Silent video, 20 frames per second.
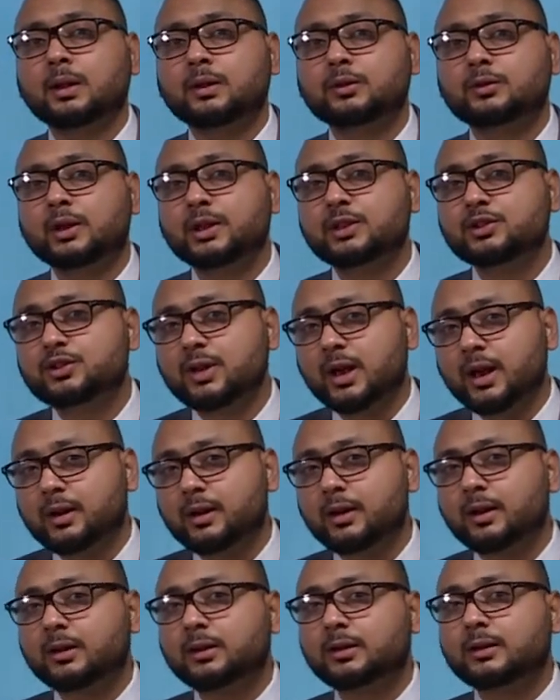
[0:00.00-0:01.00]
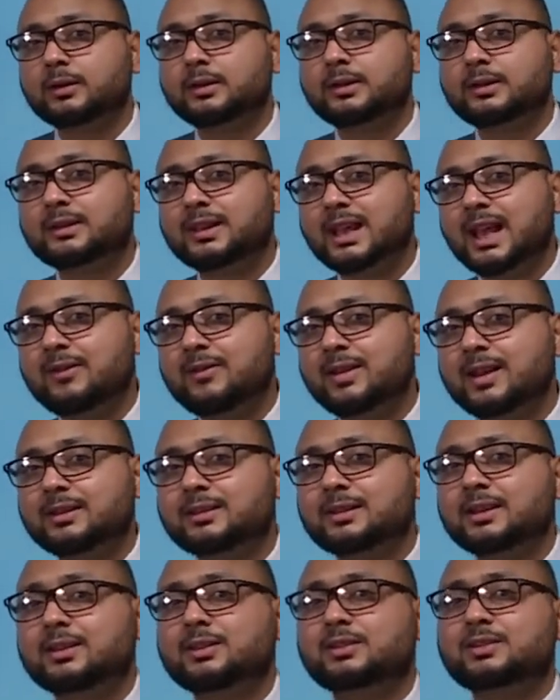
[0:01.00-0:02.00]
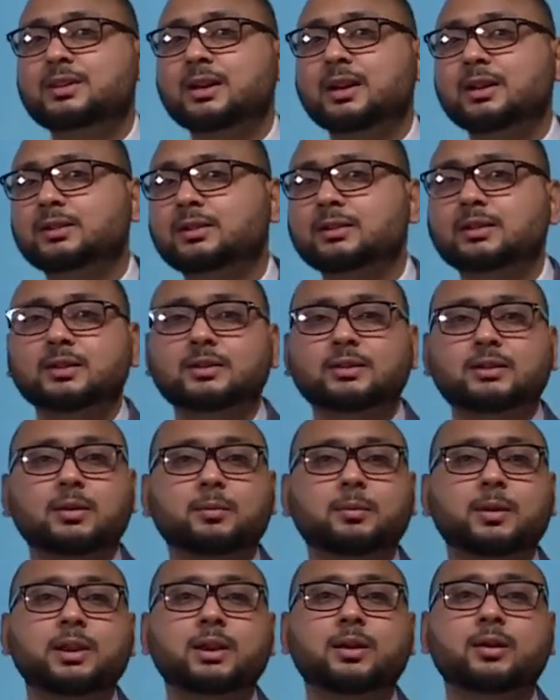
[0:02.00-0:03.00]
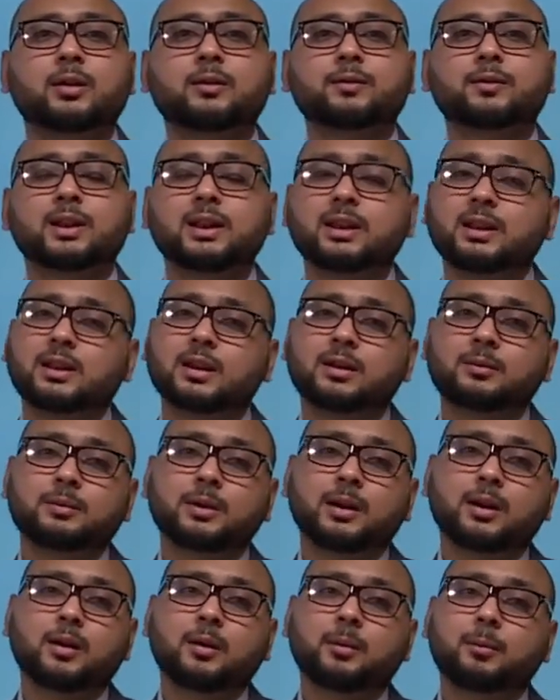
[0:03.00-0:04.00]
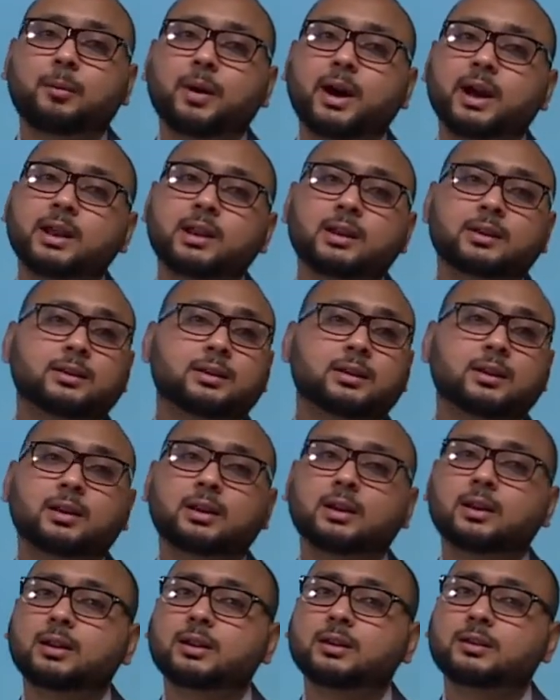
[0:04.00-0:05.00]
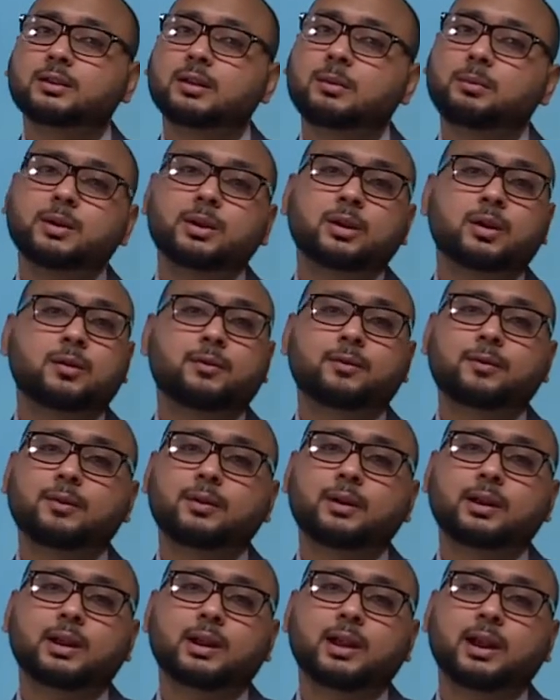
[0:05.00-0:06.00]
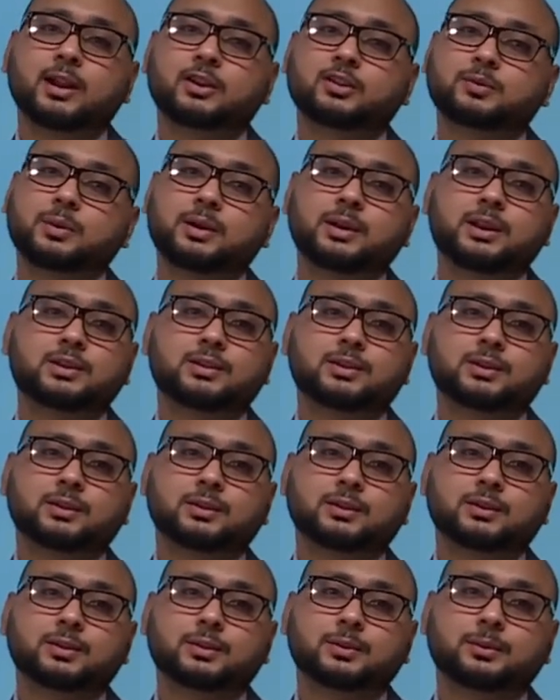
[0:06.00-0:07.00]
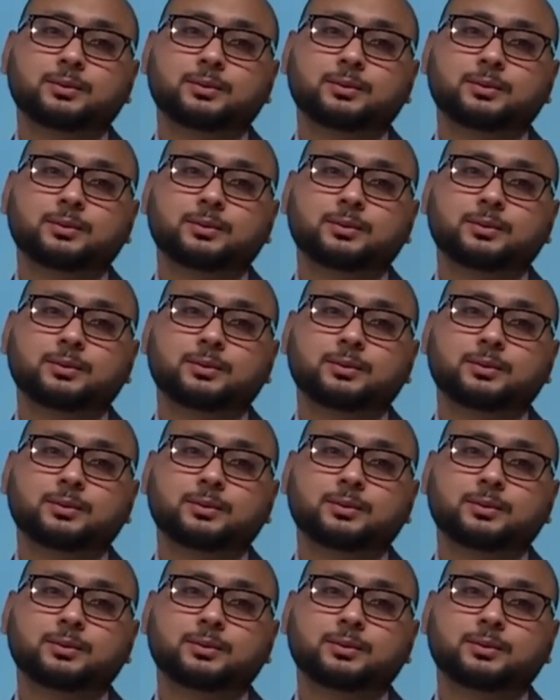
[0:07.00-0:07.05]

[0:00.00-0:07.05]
So in general, savings is just some measure of income minus some measure of expenditures.